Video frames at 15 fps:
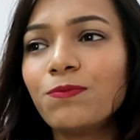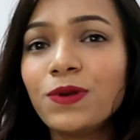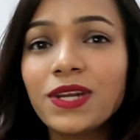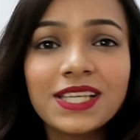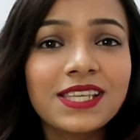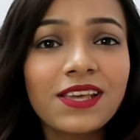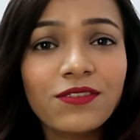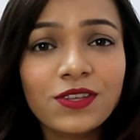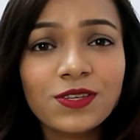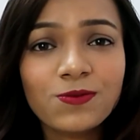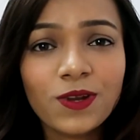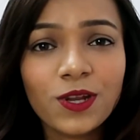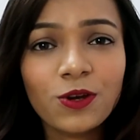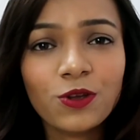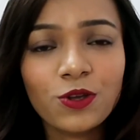Please give this
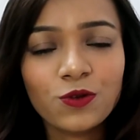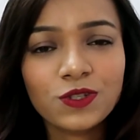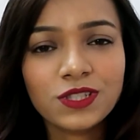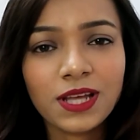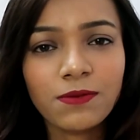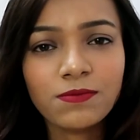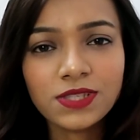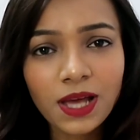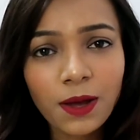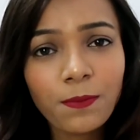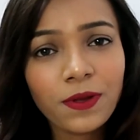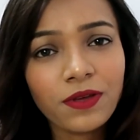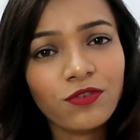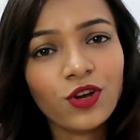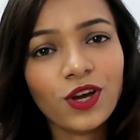video a huge thumbs
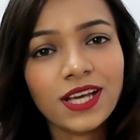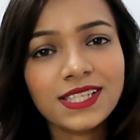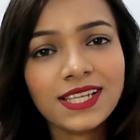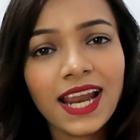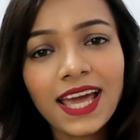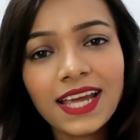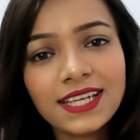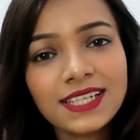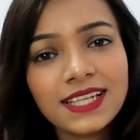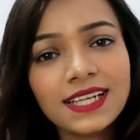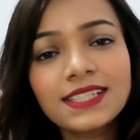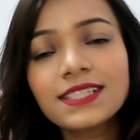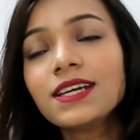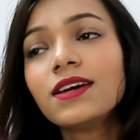up if you guys liked it